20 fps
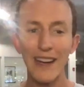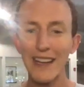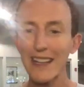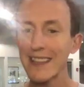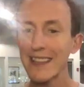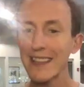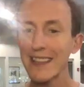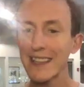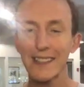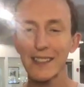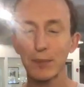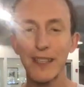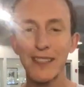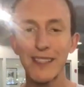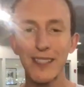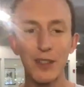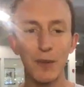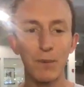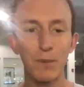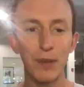Why do you think this
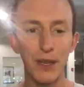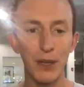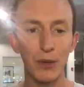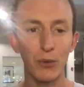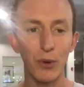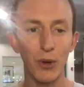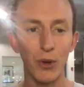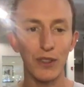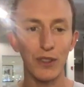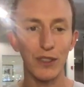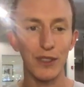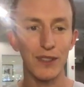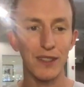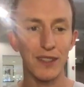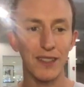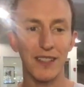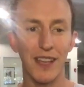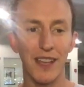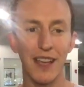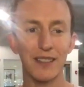has played such a big role
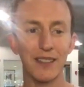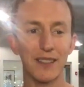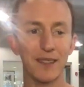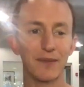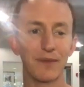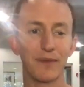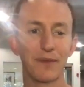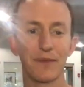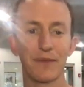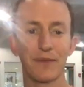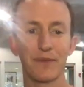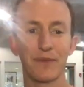in your success?